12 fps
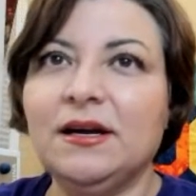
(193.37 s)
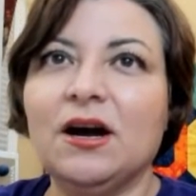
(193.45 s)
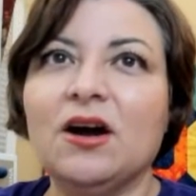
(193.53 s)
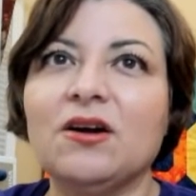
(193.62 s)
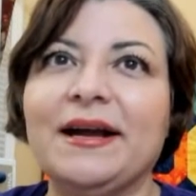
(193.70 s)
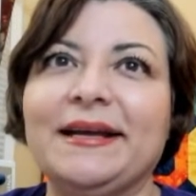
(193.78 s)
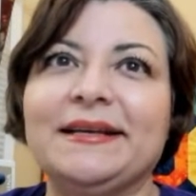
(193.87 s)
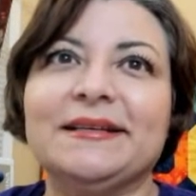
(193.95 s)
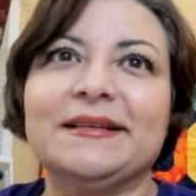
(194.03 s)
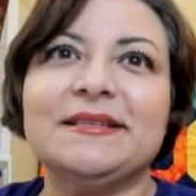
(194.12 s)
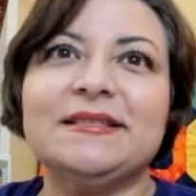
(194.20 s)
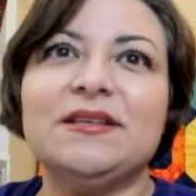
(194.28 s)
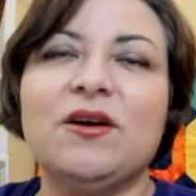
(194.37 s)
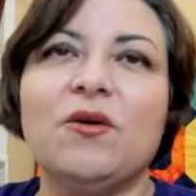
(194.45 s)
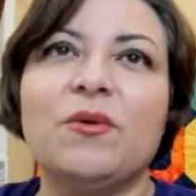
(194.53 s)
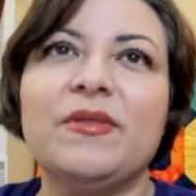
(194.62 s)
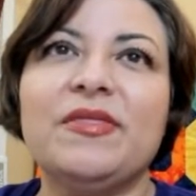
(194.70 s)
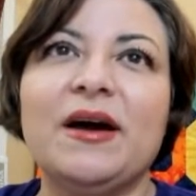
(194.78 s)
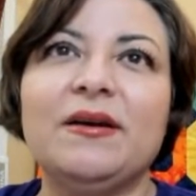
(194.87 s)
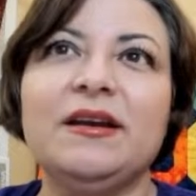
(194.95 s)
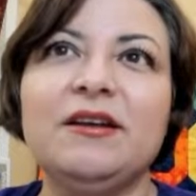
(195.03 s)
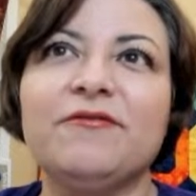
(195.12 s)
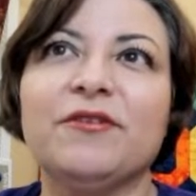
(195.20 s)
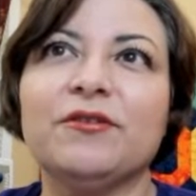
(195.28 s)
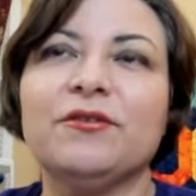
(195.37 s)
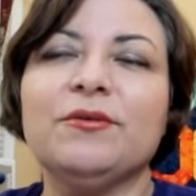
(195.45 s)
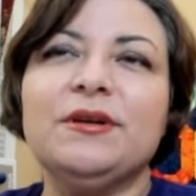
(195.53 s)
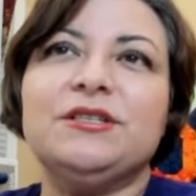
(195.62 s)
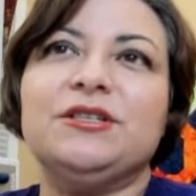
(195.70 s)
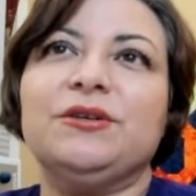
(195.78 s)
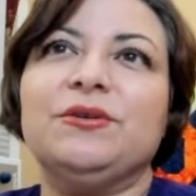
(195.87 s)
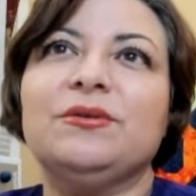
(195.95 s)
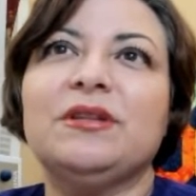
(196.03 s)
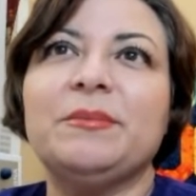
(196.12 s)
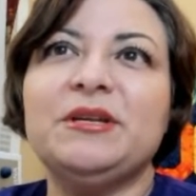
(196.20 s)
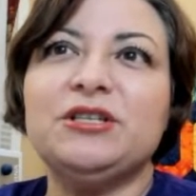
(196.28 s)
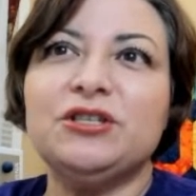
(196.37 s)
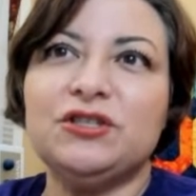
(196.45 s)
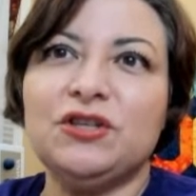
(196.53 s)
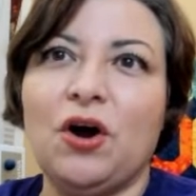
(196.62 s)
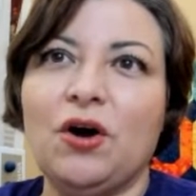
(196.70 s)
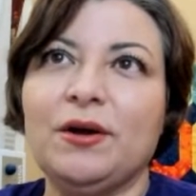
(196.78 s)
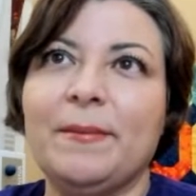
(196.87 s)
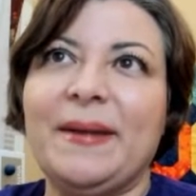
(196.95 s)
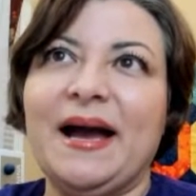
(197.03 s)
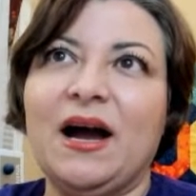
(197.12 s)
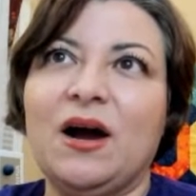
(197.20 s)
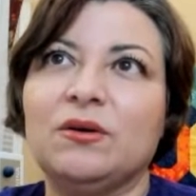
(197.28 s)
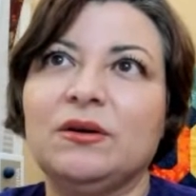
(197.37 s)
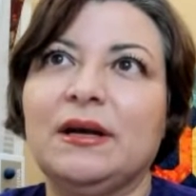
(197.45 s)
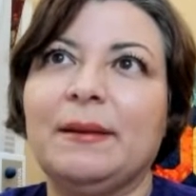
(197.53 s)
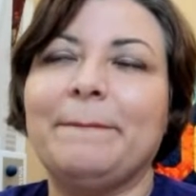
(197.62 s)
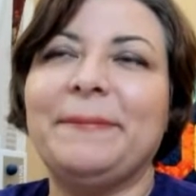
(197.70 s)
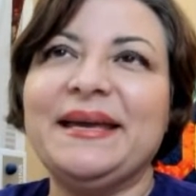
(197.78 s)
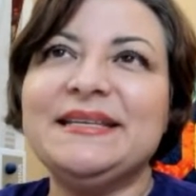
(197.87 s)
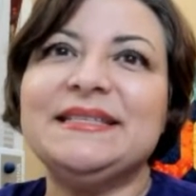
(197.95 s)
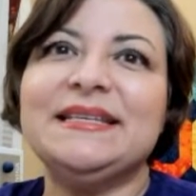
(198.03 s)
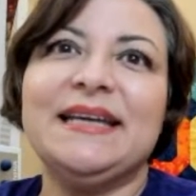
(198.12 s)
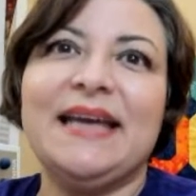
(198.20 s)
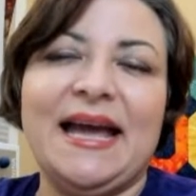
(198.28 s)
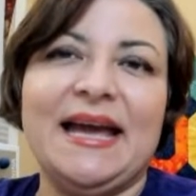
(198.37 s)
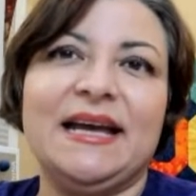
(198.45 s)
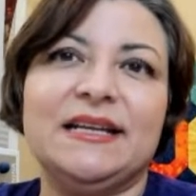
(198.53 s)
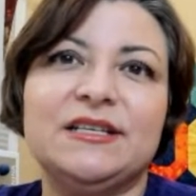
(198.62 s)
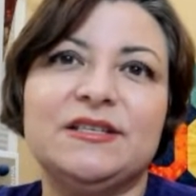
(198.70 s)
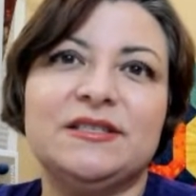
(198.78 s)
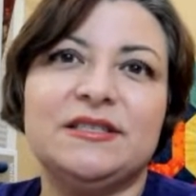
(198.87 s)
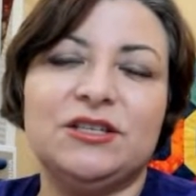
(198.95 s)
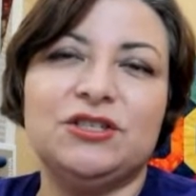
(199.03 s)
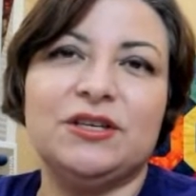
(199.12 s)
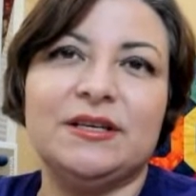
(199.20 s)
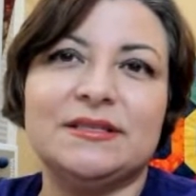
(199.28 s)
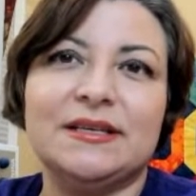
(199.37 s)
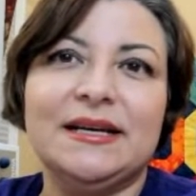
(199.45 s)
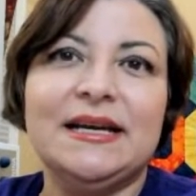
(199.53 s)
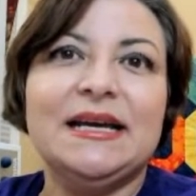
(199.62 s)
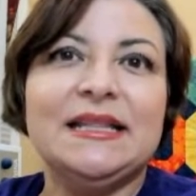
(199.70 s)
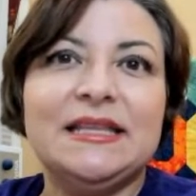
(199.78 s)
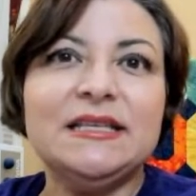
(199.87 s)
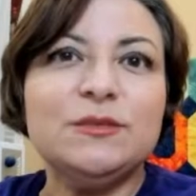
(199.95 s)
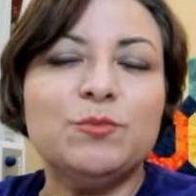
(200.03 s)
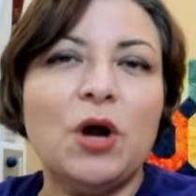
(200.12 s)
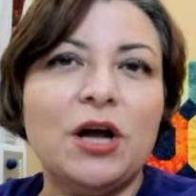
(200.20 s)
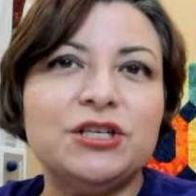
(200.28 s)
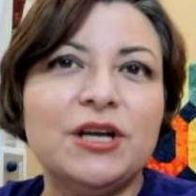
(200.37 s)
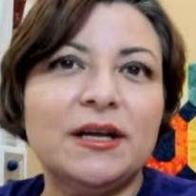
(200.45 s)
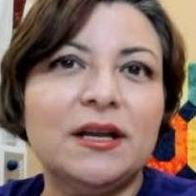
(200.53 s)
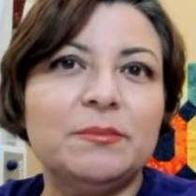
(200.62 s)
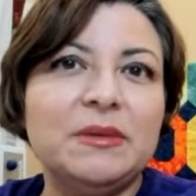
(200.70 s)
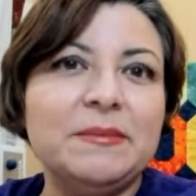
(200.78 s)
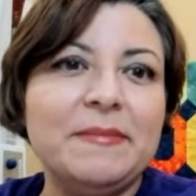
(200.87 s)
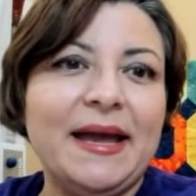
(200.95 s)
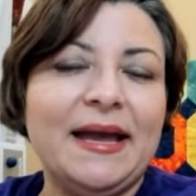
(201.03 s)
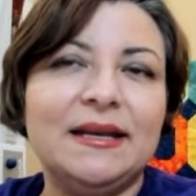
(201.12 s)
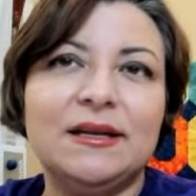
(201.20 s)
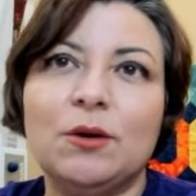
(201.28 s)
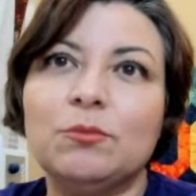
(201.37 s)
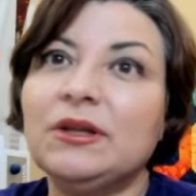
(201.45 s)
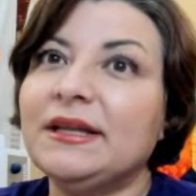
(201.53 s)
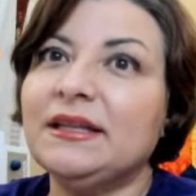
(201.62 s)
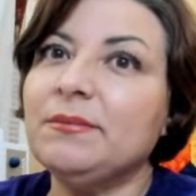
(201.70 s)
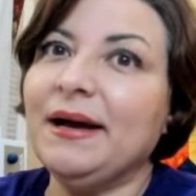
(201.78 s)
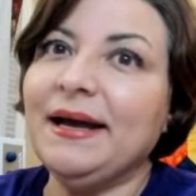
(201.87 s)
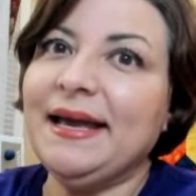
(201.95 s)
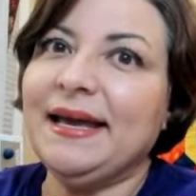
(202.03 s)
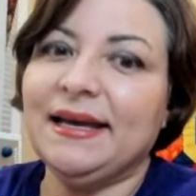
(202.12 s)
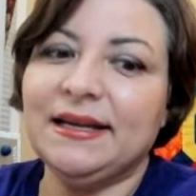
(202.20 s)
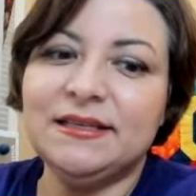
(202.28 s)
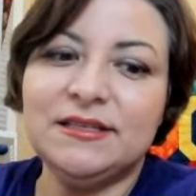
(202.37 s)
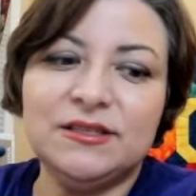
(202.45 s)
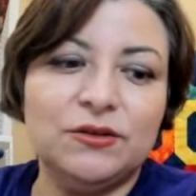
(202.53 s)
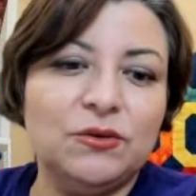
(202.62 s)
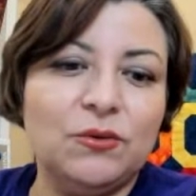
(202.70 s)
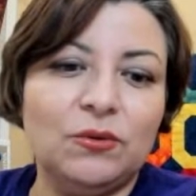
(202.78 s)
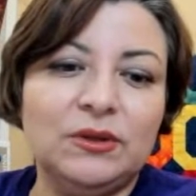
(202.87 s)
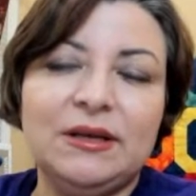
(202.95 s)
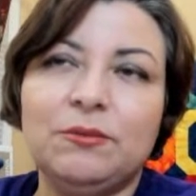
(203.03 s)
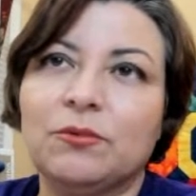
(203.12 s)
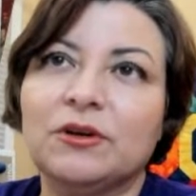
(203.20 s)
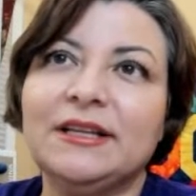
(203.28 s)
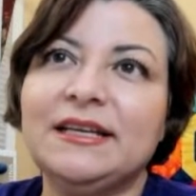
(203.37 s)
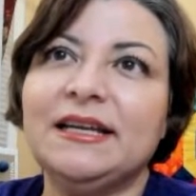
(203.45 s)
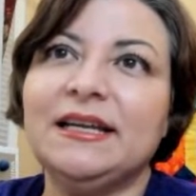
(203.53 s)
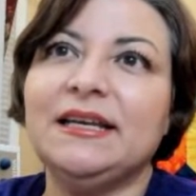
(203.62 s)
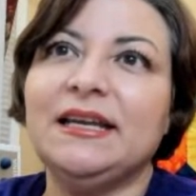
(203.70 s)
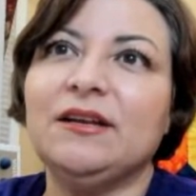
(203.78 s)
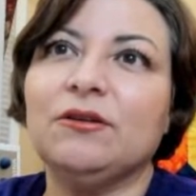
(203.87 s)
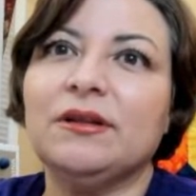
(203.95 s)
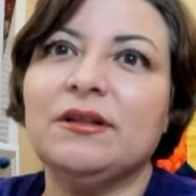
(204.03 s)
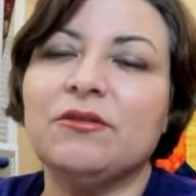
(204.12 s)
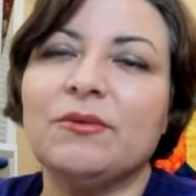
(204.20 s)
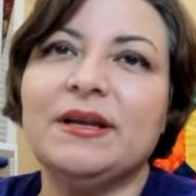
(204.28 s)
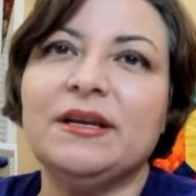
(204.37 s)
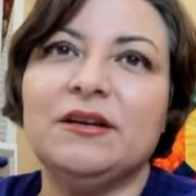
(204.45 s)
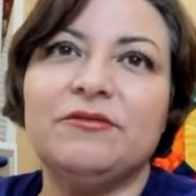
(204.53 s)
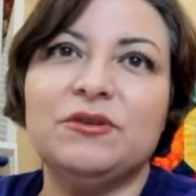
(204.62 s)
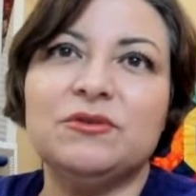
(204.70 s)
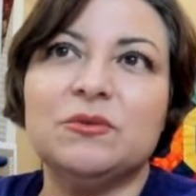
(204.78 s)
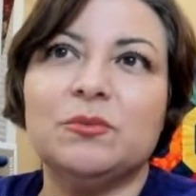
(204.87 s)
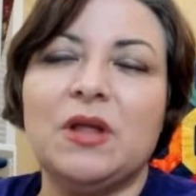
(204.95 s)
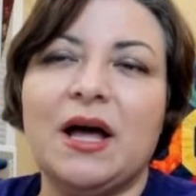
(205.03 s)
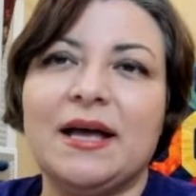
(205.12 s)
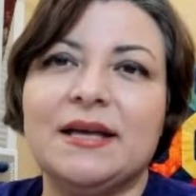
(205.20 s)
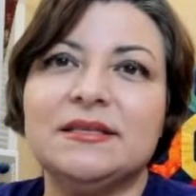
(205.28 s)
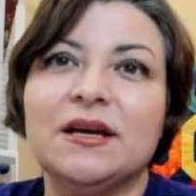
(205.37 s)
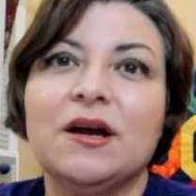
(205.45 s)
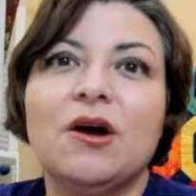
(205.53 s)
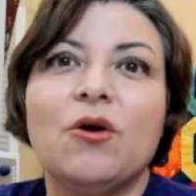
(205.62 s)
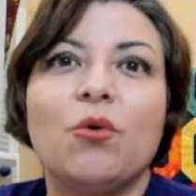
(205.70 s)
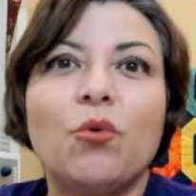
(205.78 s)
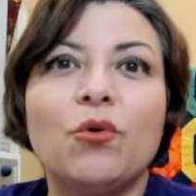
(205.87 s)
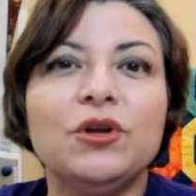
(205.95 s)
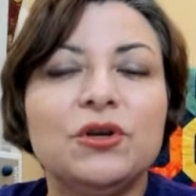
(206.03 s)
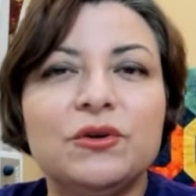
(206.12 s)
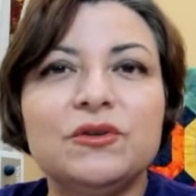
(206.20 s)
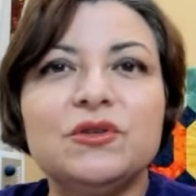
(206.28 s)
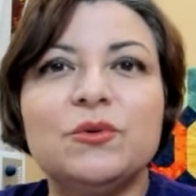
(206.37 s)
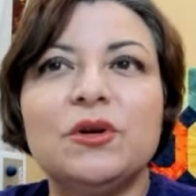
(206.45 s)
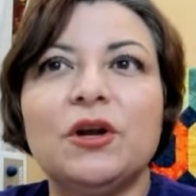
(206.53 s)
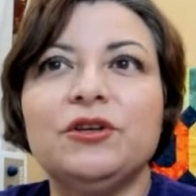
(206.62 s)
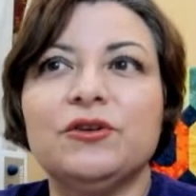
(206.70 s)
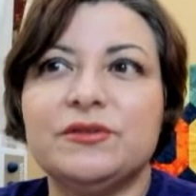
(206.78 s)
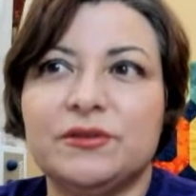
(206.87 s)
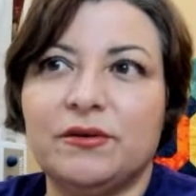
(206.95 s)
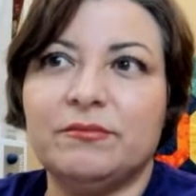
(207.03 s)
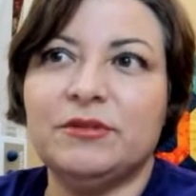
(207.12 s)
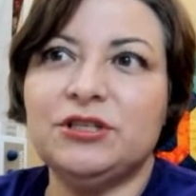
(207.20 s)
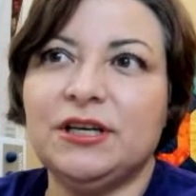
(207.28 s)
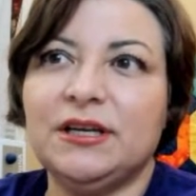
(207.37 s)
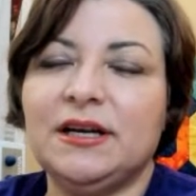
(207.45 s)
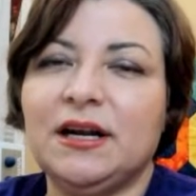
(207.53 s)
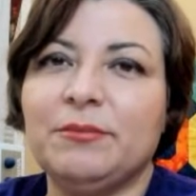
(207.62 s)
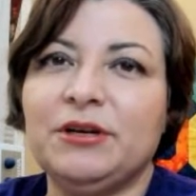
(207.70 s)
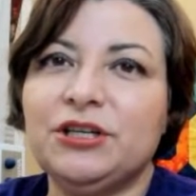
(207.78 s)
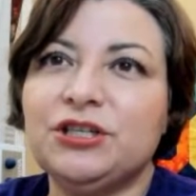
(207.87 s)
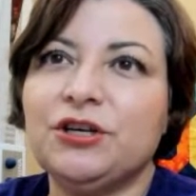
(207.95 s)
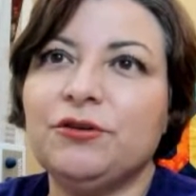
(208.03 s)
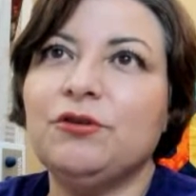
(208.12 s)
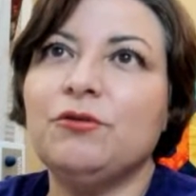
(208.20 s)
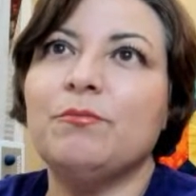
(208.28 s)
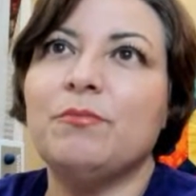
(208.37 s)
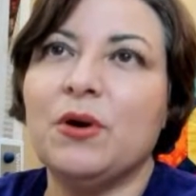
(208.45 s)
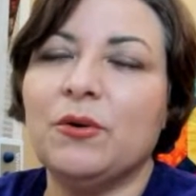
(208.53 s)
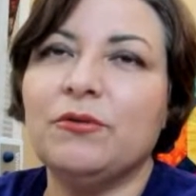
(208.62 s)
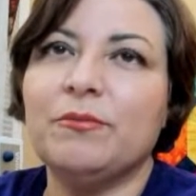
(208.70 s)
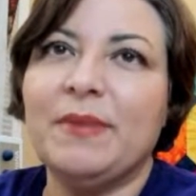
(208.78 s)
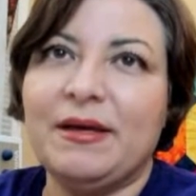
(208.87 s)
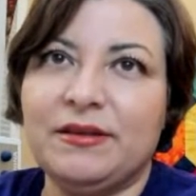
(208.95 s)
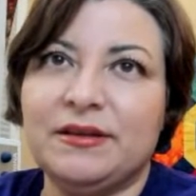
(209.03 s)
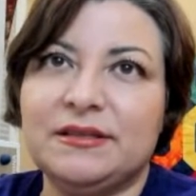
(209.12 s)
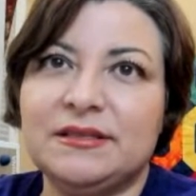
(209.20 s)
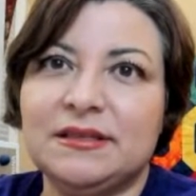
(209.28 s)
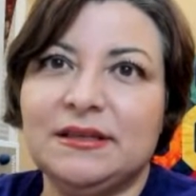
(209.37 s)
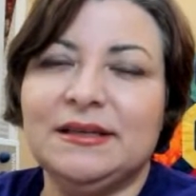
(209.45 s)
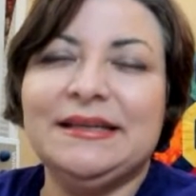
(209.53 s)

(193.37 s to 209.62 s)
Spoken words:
All right, so without any further ado, let me just talk about basic hand stitches. This project can be made completely by hand, so you only really need needle and thread and a few supplies, or you can do it on your sewing machine, and I'm going to show you both methods.